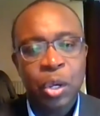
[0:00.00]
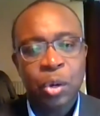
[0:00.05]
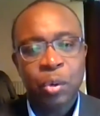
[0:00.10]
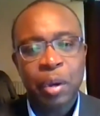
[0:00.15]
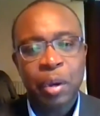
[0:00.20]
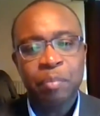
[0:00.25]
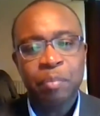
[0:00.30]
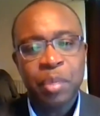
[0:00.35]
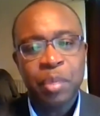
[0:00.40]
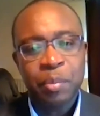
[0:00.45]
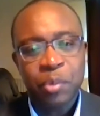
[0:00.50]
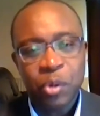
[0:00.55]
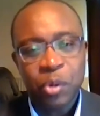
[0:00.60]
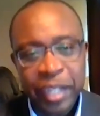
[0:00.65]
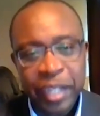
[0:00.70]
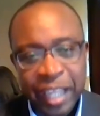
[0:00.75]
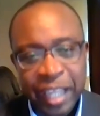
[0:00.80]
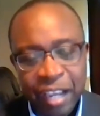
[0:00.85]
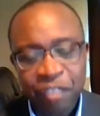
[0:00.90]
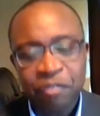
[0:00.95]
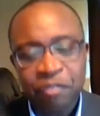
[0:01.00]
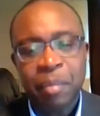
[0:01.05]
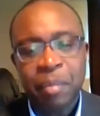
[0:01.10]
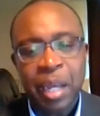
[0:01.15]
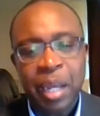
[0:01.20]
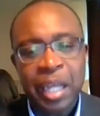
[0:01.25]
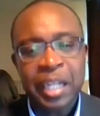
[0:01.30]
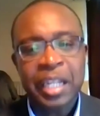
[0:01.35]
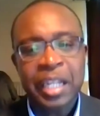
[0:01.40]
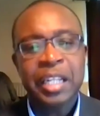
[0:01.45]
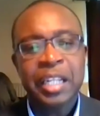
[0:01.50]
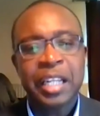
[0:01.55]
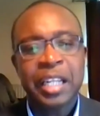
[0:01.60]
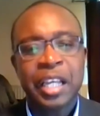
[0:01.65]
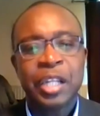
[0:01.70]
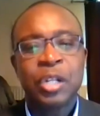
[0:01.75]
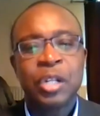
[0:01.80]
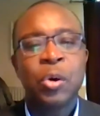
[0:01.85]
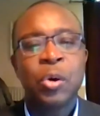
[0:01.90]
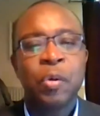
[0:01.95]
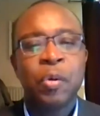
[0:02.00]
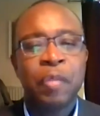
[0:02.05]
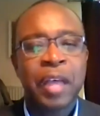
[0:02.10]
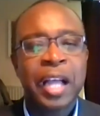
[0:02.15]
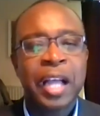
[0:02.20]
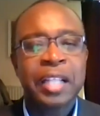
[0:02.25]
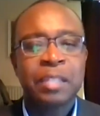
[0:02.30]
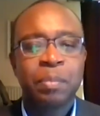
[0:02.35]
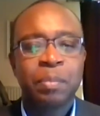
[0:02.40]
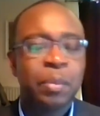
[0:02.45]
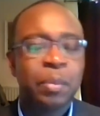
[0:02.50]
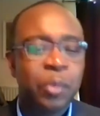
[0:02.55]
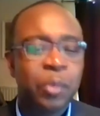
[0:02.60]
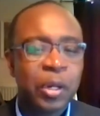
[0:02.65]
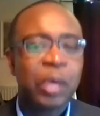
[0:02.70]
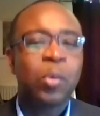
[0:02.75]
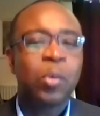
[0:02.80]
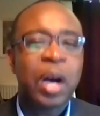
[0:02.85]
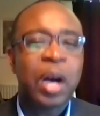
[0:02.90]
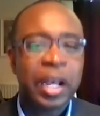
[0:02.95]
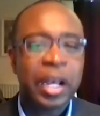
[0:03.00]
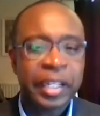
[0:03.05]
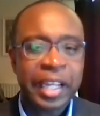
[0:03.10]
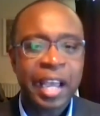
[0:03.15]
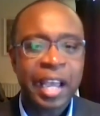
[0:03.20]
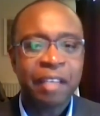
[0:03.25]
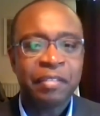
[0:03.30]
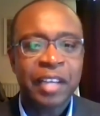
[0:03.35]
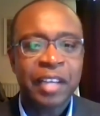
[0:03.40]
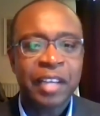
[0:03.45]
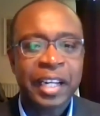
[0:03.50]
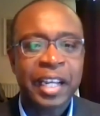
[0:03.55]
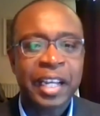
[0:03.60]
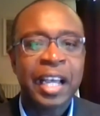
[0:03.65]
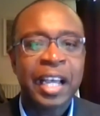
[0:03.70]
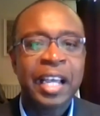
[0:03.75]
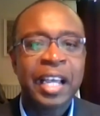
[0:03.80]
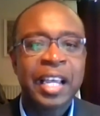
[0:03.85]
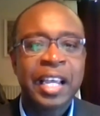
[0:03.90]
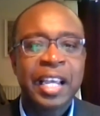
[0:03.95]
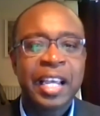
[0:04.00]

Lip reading: when people give money, they know that People and Wildlife Ghana